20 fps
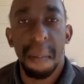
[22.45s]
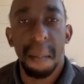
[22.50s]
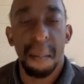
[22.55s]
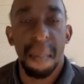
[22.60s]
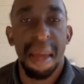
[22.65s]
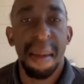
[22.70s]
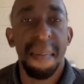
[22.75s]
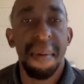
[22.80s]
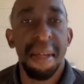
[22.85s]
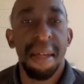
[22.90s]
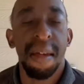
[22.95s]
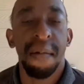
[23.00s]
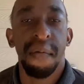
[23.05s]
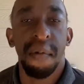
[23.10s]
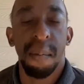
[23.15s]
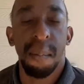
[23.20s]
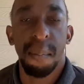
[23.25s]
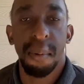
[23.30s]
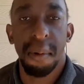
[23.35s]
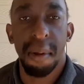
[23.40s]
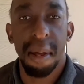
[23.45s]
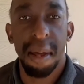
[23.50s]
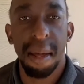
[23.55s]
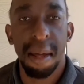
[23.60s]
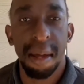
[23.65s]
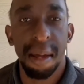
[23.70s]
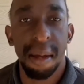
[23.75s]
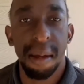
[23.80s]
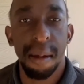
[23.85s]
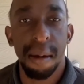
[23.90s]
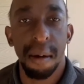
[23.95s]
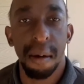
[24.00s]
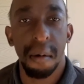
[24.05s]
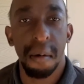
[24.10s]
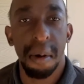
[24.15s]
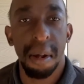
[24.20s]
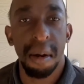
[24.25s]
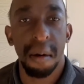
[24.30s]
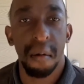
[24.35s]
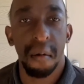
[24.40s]
maybe even playing, in
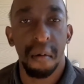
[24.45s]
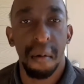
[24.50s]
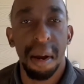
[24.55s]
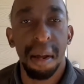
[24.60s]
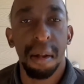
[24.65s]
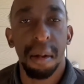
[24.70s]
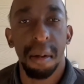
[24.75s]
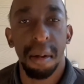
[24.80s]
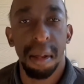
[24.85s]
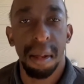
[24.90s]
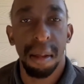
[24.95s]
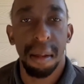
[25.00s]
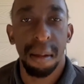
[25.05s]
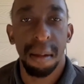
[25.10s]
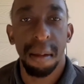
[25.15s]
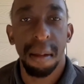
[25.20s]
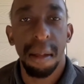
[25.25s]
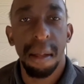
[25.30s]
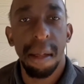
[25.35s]
a rec league.